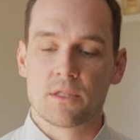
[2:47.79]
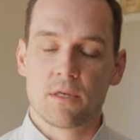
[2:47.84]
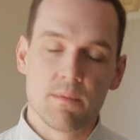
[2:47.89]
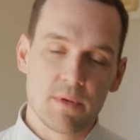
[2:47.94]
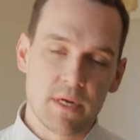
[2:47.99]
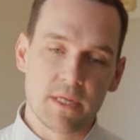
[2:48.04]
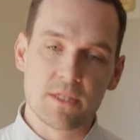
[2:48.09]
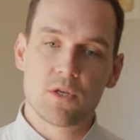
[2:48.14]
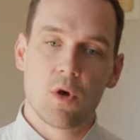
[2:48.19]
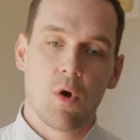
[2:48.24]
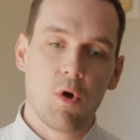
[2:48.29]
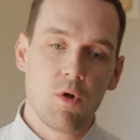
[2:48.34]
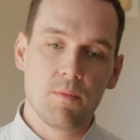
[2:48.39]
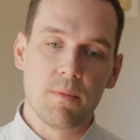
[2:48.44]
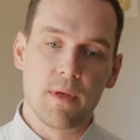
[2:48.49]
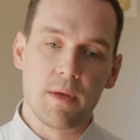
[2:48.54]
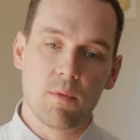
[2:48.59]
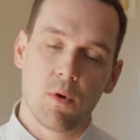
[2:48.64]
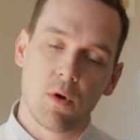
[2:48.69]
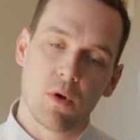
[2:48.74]
Somebody
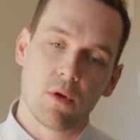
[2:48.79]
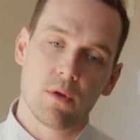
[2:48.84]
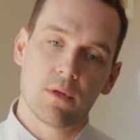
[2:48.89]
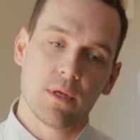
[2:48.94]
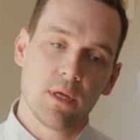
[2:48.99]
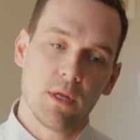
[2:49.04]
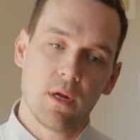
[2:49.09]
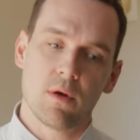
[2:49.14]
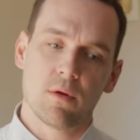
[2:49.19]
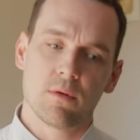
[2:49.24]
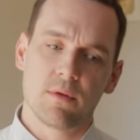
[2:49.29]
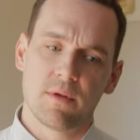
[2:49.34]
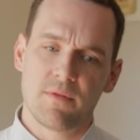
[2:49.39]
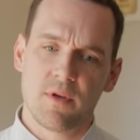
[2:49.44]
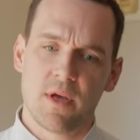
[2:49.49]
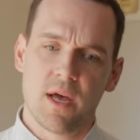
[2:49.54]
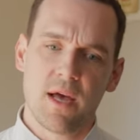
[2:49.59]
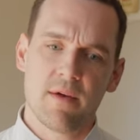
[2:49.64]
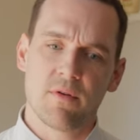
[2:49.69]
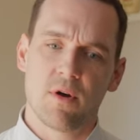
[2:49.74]
told me, well, you know, if
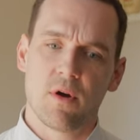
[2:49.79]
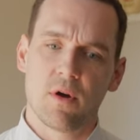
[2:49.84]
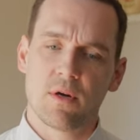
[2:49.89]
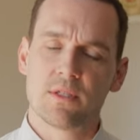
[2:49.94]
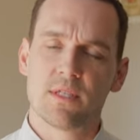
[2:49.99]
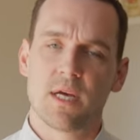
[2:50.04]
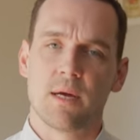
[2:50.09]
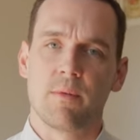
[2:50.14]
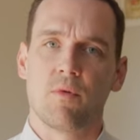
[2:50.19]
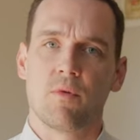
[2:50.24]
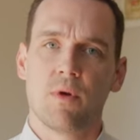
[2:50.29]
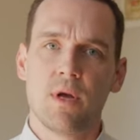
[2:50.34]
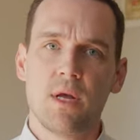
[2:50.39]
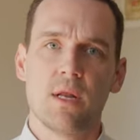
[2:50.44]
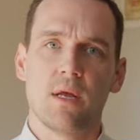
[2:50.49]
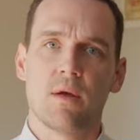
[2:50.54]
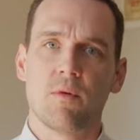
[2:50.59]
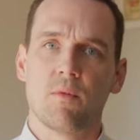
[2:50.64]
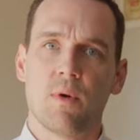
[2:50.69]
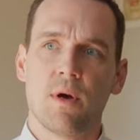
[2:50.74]
you have a hard time
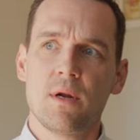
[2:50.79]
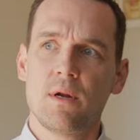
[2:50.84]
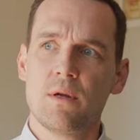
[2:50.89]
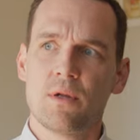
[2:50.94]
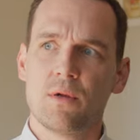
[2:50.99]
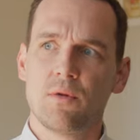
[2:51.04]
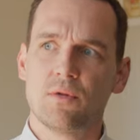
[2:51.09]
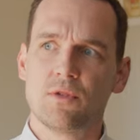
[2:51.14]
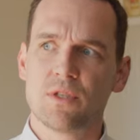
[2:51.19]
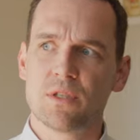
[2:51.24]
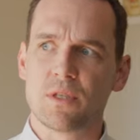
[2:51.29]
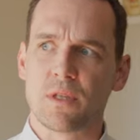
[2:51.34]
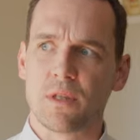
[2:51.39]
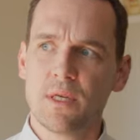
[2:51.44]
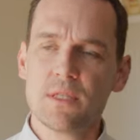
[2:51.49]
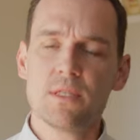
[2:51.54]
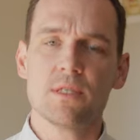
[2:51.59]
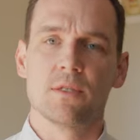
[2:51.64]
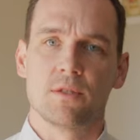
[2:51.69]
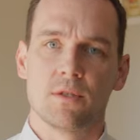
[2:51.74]
reading, why don't you just
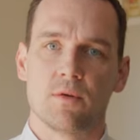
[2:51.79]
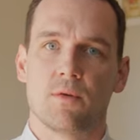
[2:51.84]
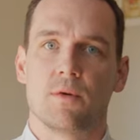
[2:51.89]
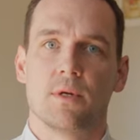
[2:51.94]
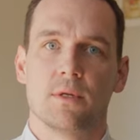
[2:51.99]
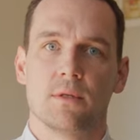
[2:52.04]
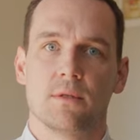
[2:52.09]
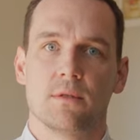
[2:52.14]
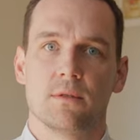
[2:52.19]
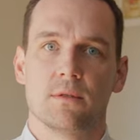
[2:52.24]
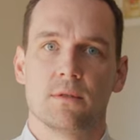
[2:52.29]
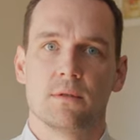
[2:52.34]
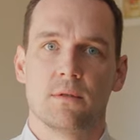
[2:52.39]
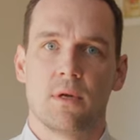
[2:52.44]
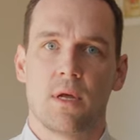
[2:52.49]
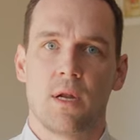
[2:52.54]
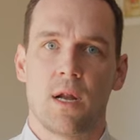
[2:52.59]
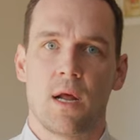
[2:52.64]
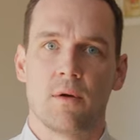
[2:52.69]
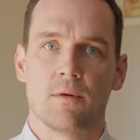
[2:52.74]
listen to
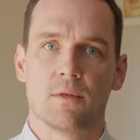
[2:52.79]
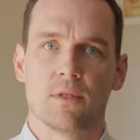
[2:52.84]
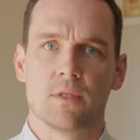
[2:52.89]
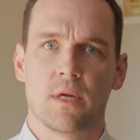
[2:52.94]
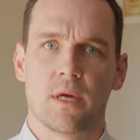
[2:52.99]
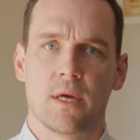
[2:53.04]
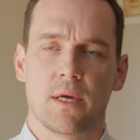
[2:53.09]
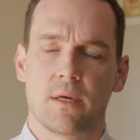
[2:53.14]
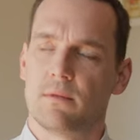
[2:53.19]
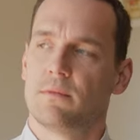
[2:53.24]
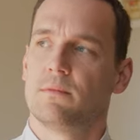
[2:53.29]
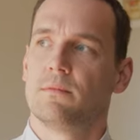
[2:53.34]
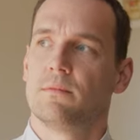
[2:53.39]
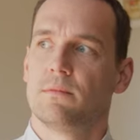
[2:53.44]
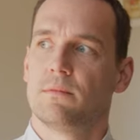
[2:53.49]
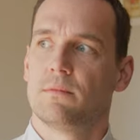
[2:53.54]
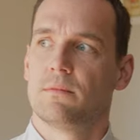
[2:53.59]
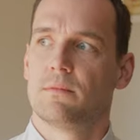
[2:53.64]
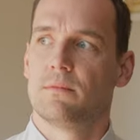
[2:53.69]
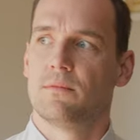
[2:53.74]
it? And I was like,
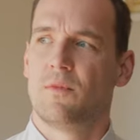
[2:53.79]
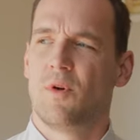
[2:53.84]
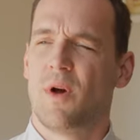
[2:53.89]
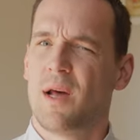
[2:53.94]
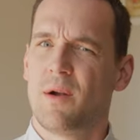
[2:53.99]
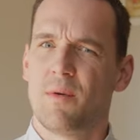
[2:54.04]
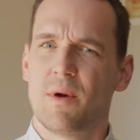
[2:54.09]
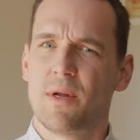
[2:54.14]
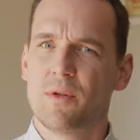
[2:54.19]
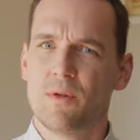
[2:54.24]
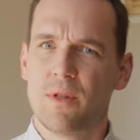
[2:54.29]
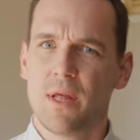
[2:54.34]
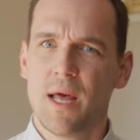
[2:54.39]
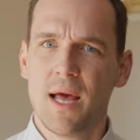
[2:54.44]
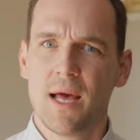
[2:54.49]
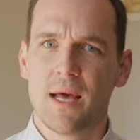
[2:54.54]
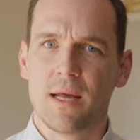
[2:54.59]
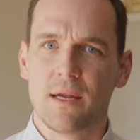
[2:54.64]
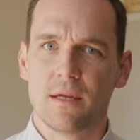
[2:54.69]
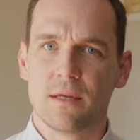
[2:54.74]
well, how do I do
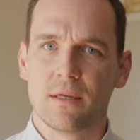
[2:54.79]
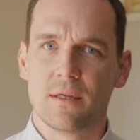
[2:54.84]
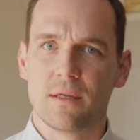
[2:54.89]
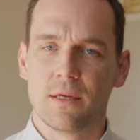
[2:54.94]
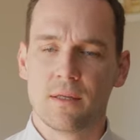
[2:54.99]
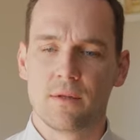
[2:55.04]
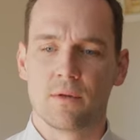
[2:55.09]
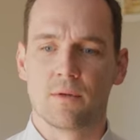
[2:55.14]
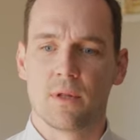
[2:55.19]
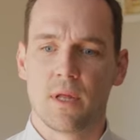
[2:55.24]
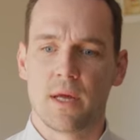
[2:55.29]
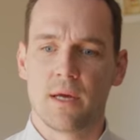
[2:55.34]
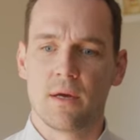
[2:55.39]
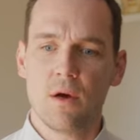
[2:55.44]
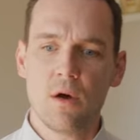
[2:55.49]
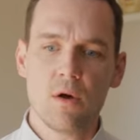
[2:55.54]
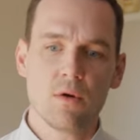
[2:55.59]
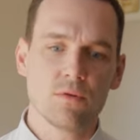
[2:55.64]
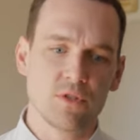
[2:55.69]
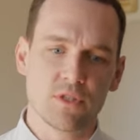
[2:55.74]
that? And they're like,
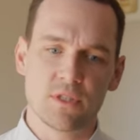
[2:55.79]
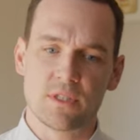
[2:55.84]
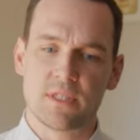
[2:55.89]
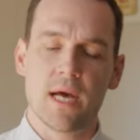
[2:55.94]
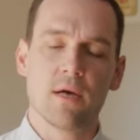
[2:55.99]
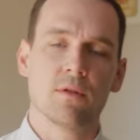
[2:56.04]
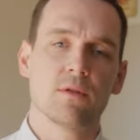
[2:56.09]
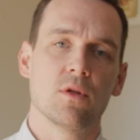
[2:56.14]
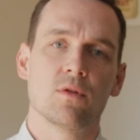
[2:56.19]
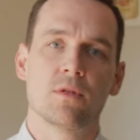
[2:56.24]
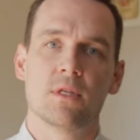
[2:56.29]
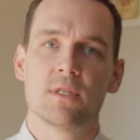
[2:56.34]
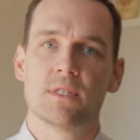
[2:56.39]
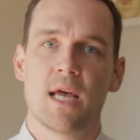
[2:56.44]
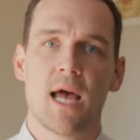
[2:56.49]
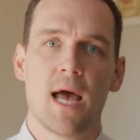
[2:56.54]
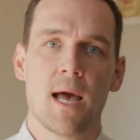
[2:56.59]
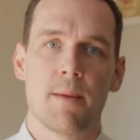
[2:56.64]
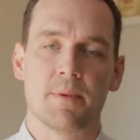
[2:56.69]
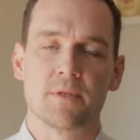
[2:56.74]
oh, just download this
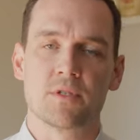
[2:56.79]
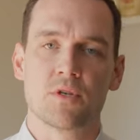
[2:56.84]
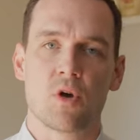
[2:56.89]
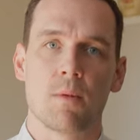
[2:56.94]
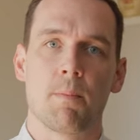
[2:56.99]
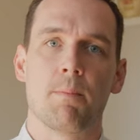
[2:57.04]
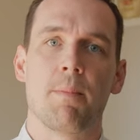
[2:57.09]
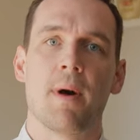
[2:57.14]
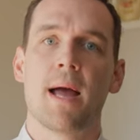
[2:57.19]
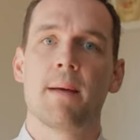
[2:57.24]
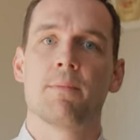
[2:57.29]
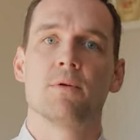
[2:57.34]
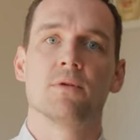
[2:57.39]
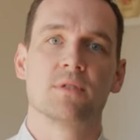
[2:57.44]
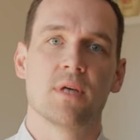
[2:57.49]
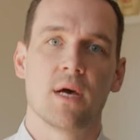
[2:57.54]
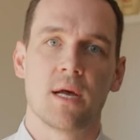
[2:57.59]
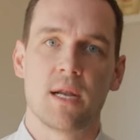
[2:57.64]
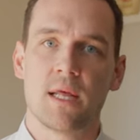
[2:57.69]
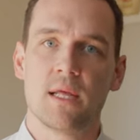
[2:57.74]
app. It's called
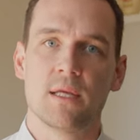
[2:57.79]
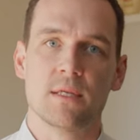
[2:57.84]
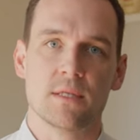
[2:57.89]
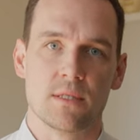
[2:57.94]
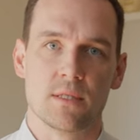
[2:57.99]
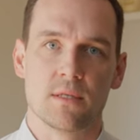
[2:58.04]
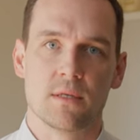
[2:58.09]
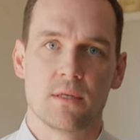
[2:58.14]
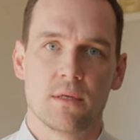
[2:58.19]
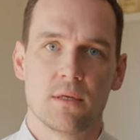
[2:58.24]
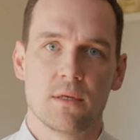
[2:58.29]
Bible.is.